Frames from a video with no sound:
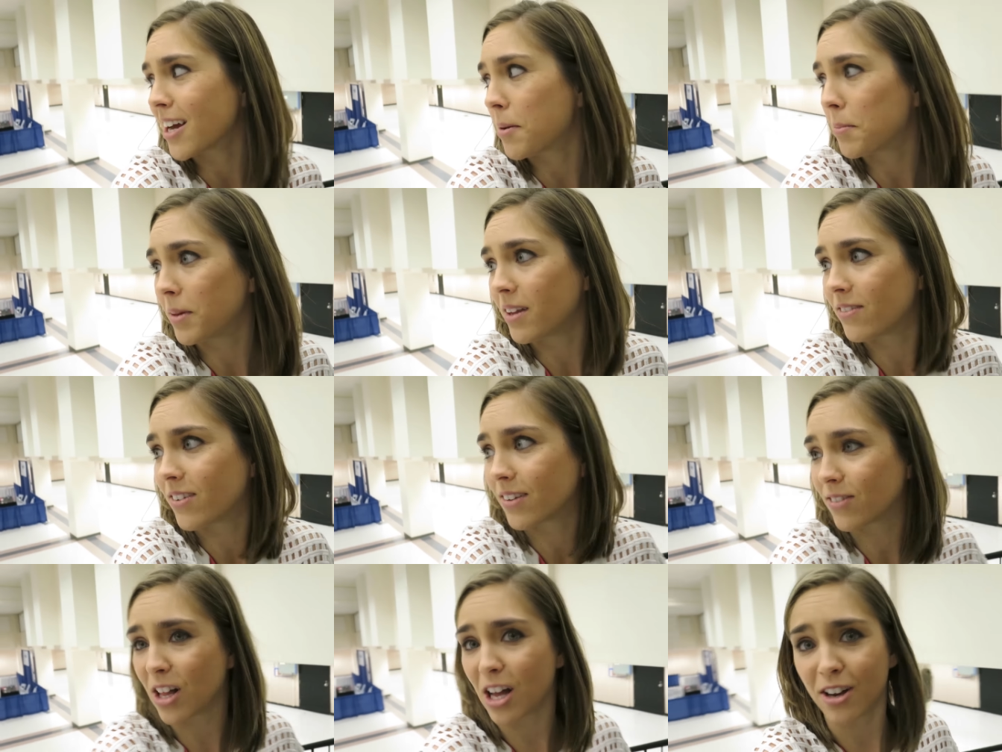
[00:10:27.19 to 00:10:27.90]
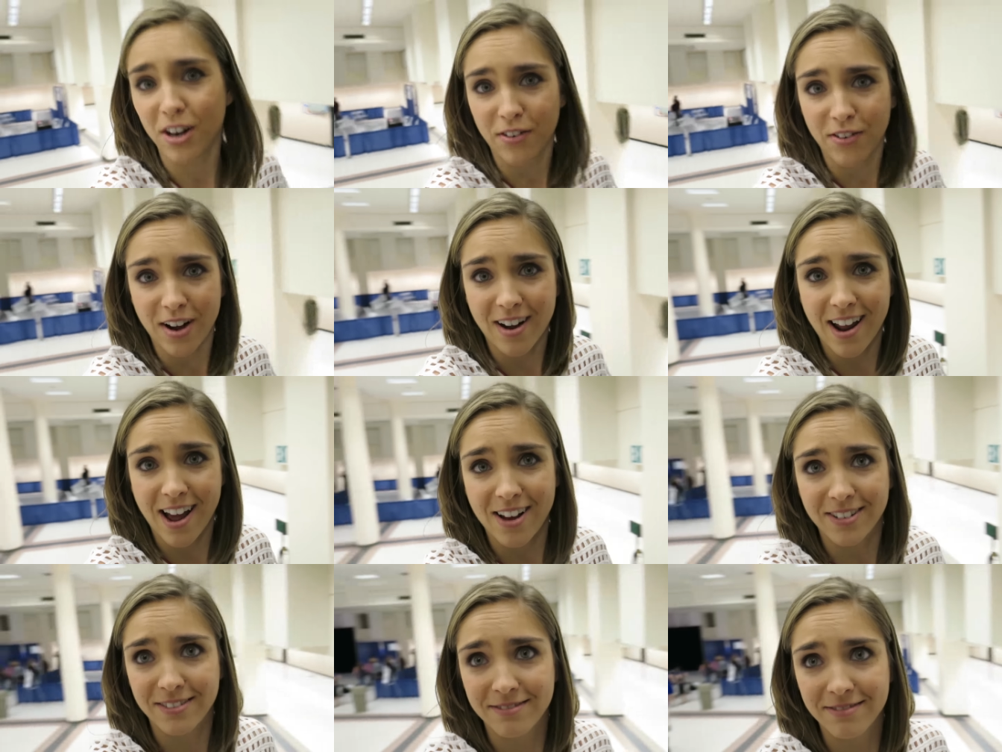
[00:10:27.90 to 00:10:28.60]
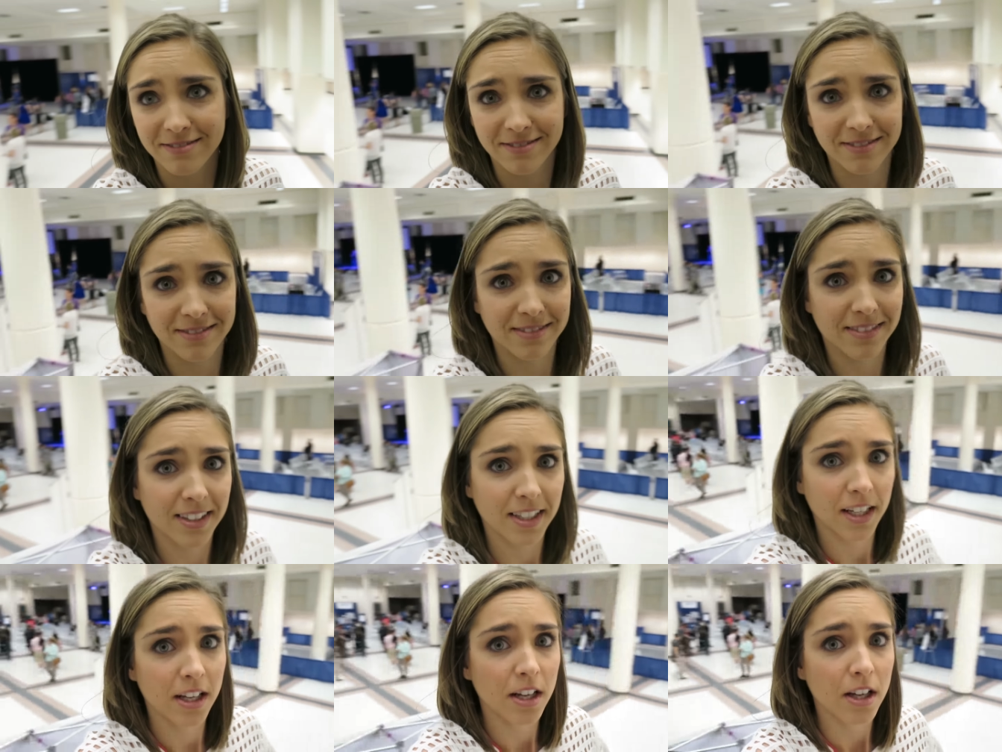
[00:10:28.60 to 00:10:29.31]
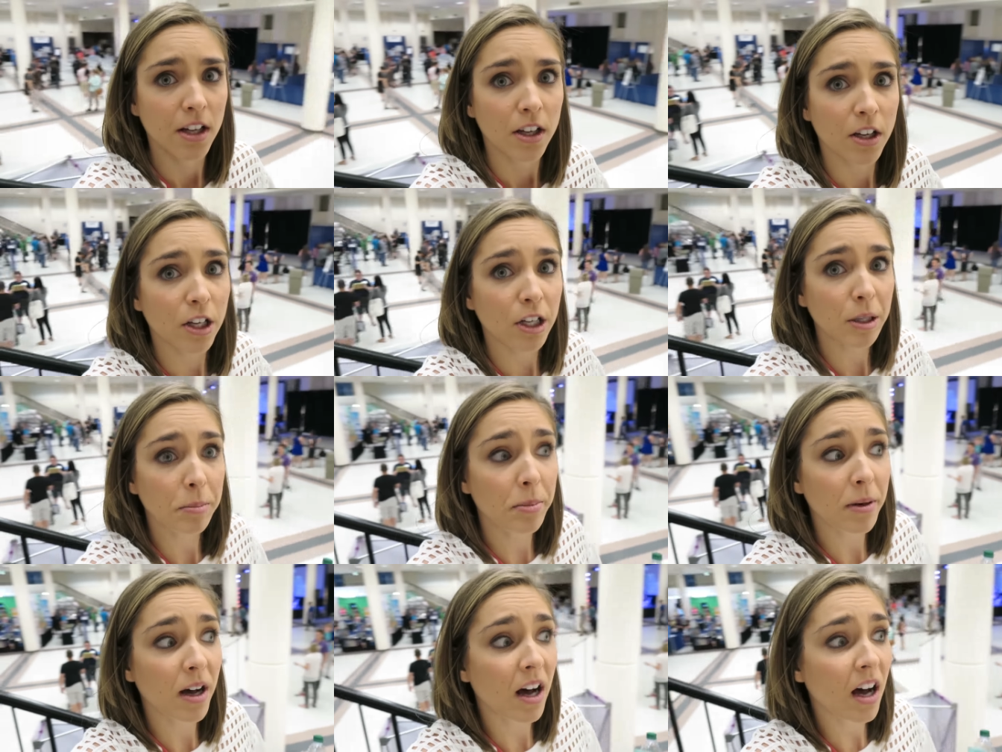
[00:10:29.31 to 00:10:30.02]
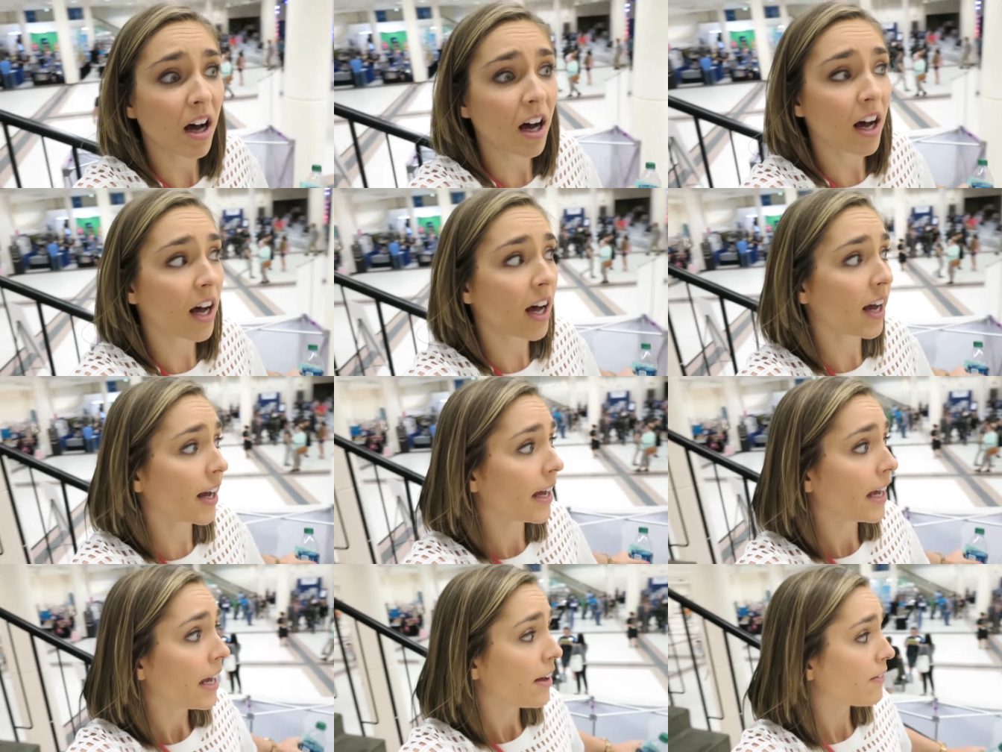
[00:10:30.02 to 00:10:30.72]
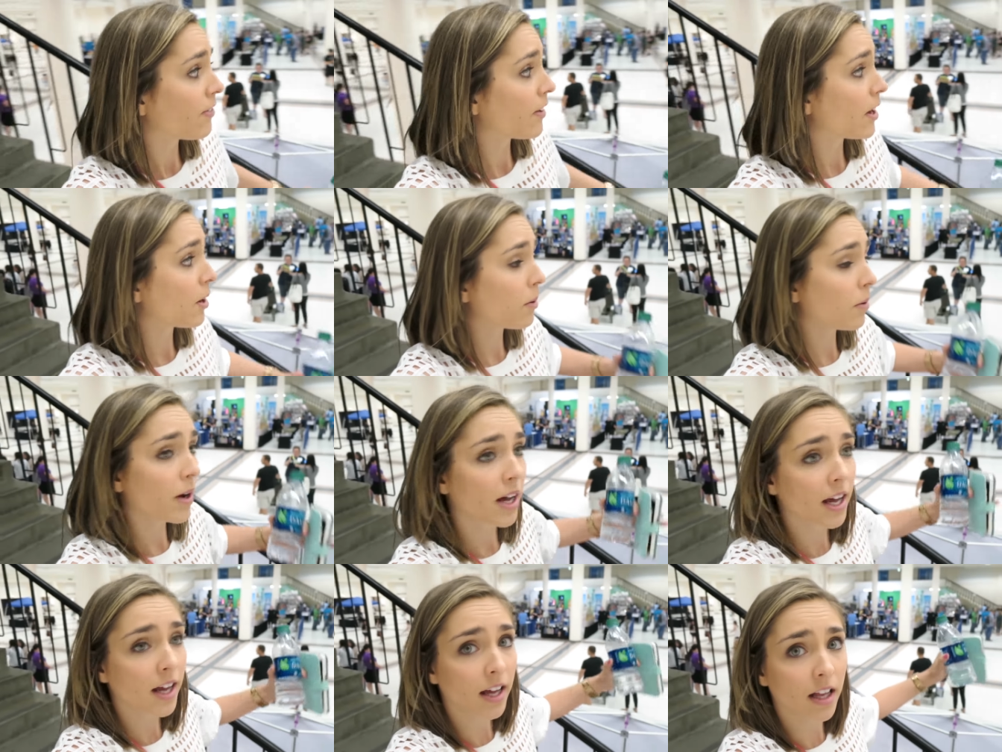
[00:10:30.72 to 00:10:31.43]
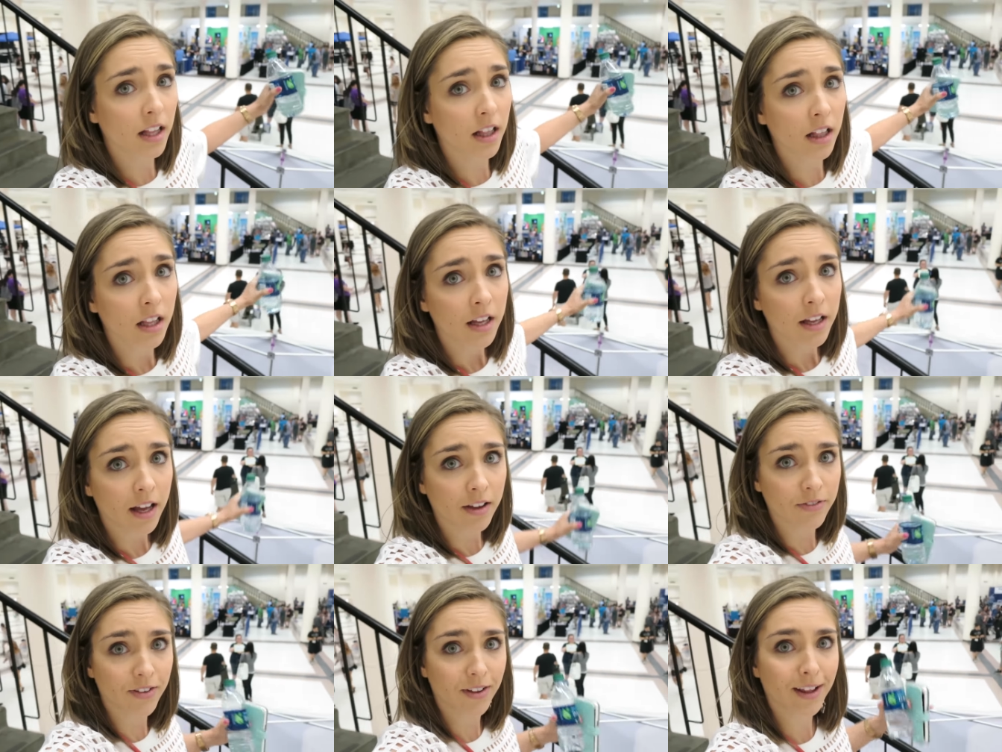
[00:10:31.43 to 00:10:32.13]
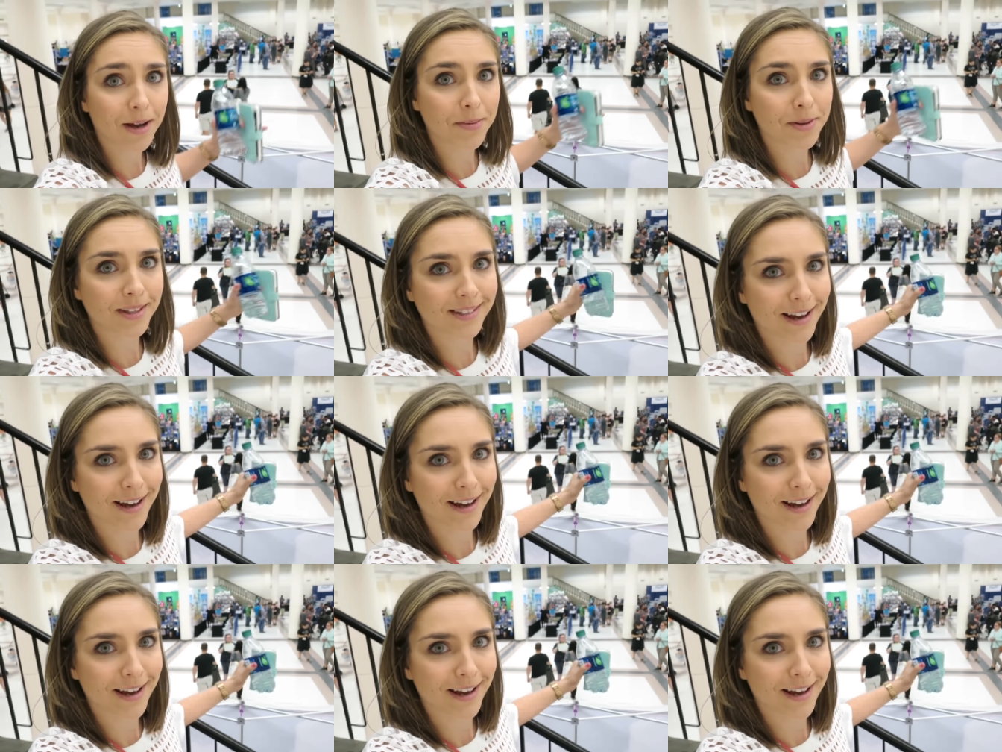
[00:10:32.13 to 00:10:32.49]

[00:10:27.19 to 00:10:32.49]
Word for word: think I'm leaving vlogger for now. Goodbye. Oh,